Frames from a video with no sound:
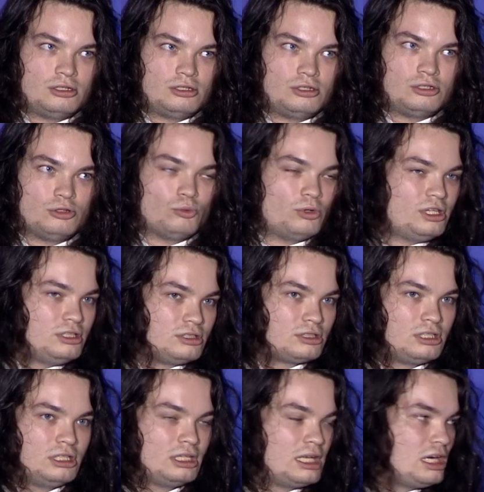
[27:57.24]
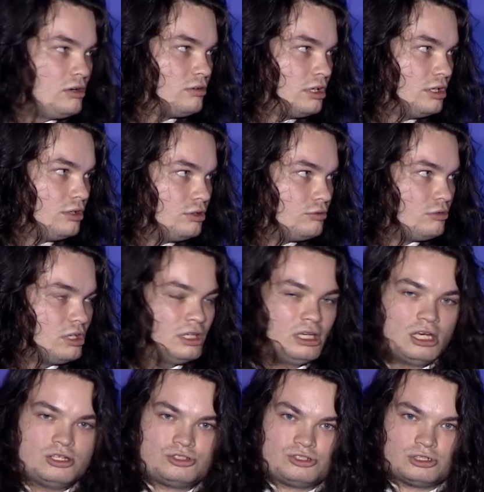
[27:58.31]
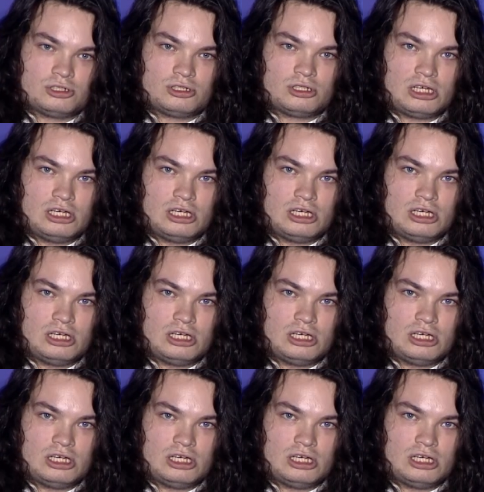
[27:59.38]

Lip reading: The wind can carry the radiation